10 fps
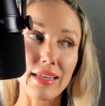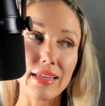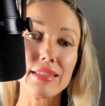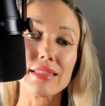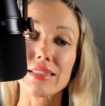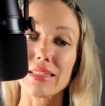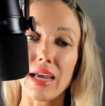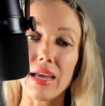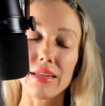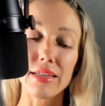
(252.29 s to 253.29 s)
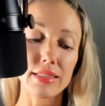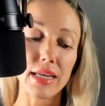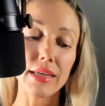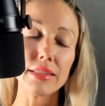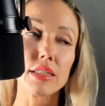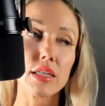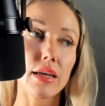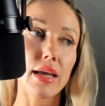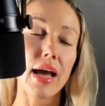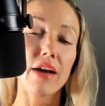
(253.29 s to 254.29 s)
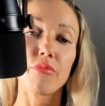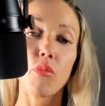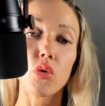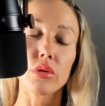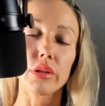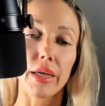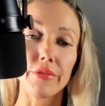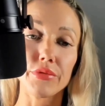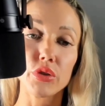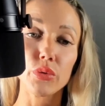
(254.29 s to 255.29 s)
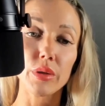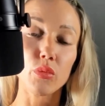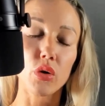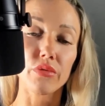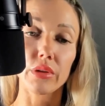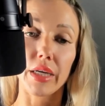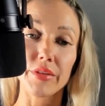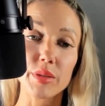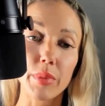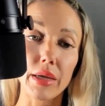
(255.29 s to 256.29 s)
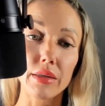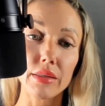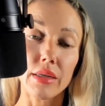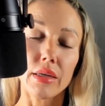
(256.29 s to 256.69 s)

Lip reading: It tends to have more life to it, more of a lifespan.